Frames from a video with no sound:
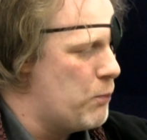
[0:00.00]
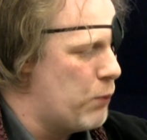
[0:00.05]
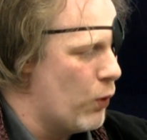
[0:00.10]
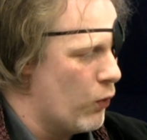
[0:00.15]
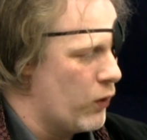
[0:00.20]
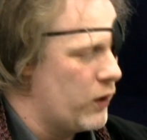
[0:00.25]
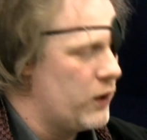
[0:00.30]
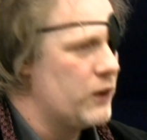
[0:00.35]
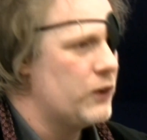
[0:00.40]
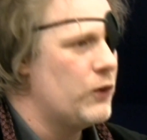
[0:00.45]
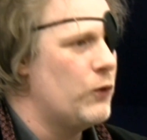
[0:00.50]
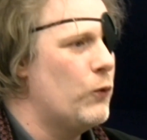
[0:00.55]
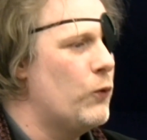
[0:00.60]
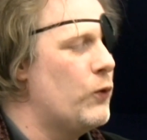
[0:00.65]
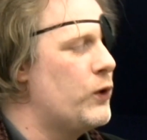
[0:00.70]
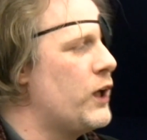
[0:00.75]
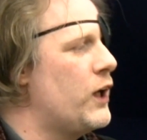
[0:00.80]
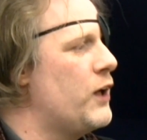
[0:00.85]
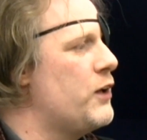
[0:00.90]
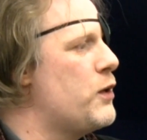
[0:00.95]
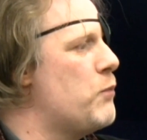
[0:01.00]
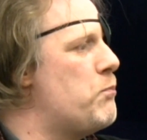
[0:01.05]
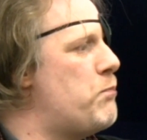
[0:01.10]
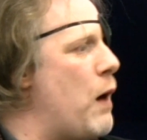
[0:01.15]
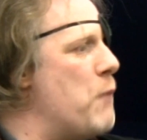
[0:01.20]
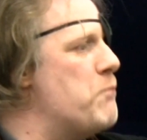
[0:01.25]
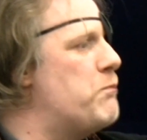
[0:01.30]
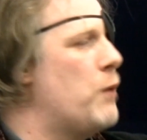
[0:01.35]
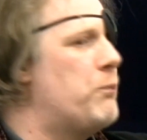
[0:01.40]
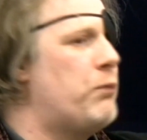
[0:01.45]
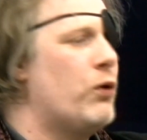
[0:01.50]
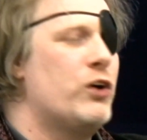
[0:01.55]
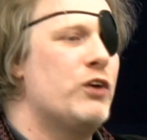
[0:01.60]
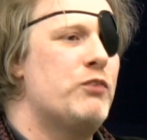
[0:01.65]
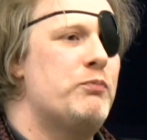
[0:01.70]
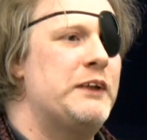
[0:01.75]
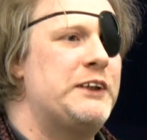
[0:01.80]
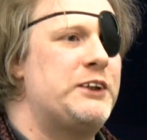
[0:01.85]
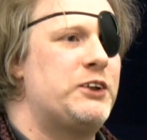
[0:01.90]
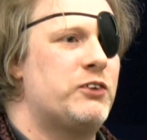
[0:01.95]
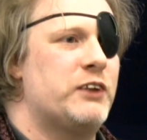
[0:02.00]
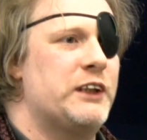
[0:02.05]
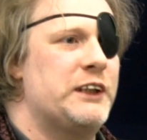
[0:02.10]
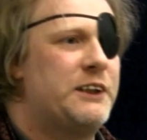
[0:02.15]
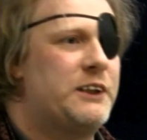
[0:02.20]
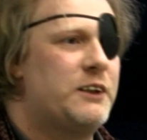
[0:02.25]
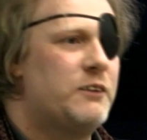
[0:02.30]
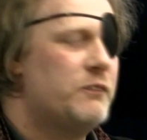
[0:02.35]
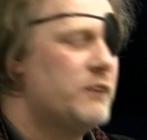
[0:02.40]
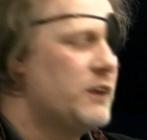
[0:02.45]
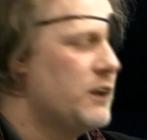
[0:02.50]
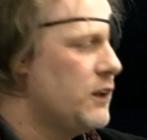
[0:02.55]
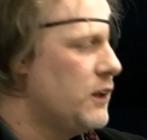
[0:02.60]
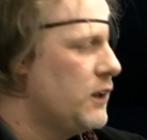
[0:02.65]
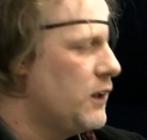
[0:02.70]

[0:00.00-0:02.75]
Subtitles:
a book called The Bumper Book of Mysteries.